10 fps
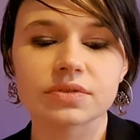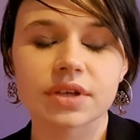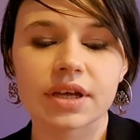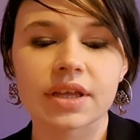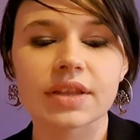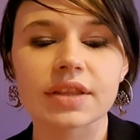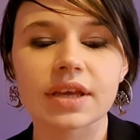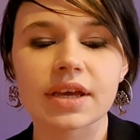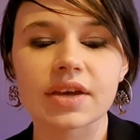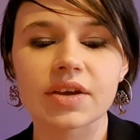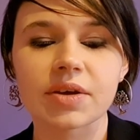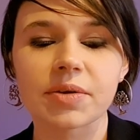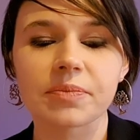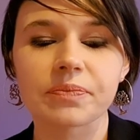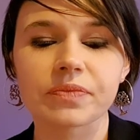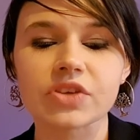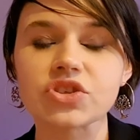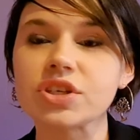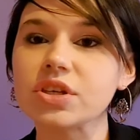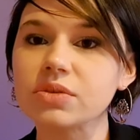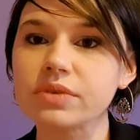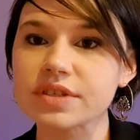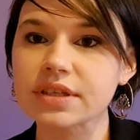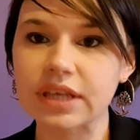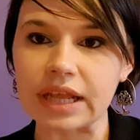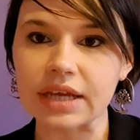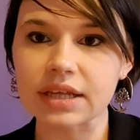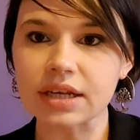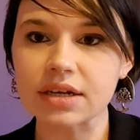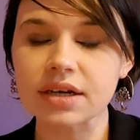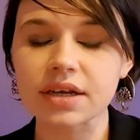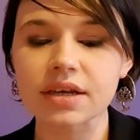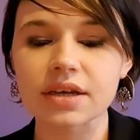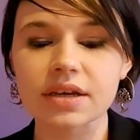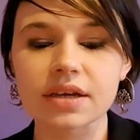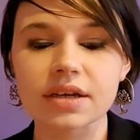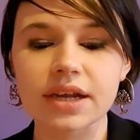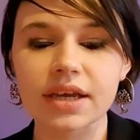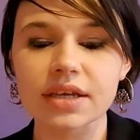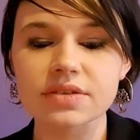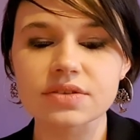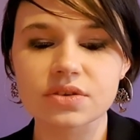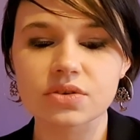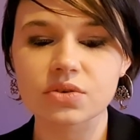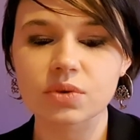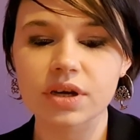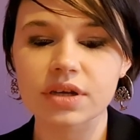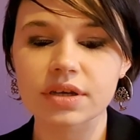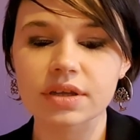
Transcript: And um, she was a Theta Healer uh, client, so uh,